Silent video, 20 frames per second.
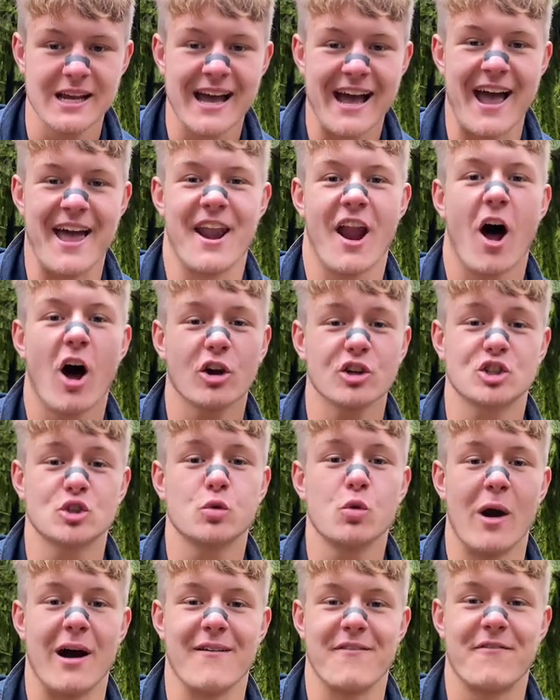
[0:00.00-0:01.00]
And us
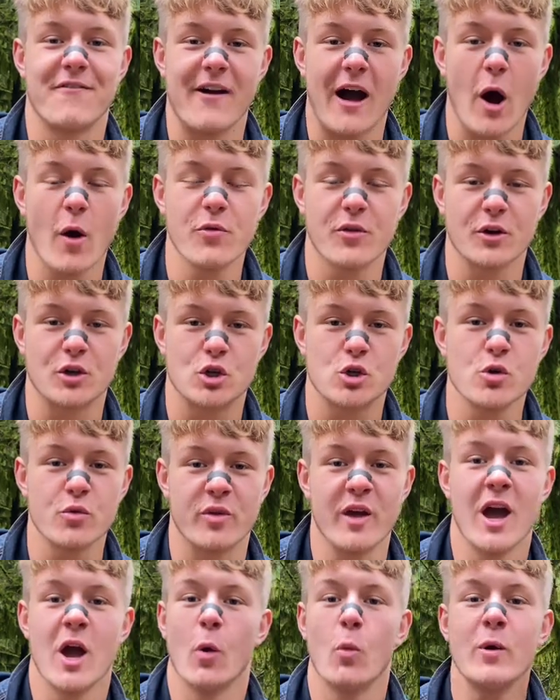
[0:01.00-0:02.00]
who have found the
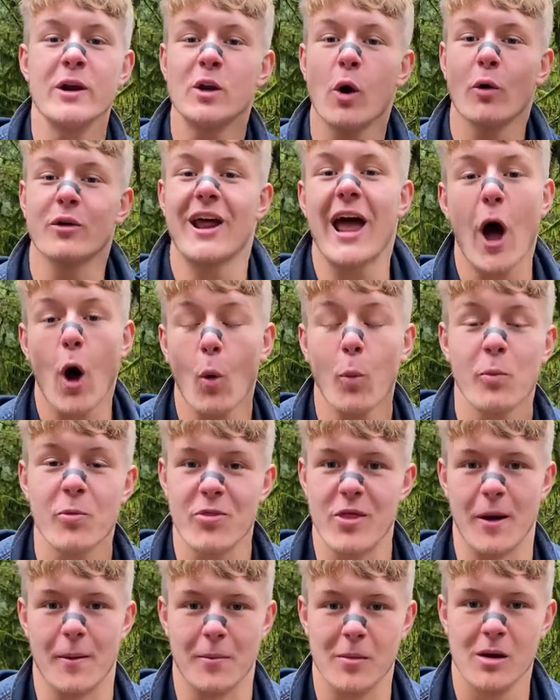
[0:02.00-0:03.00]
truth, we don't help
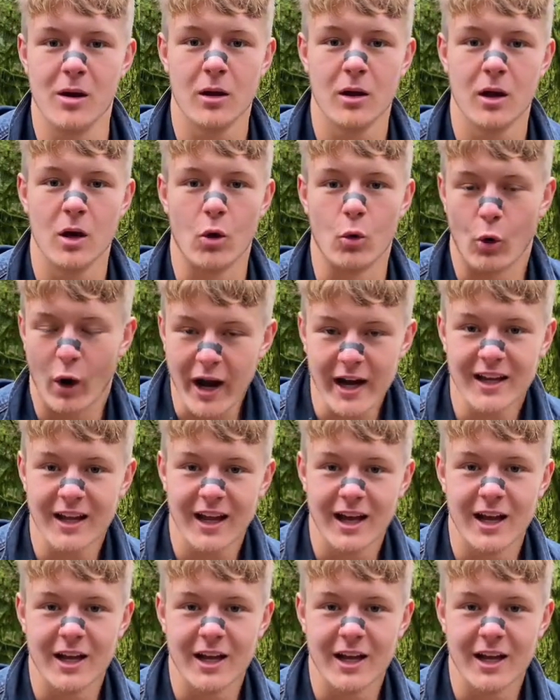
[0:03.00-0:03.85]
them, right?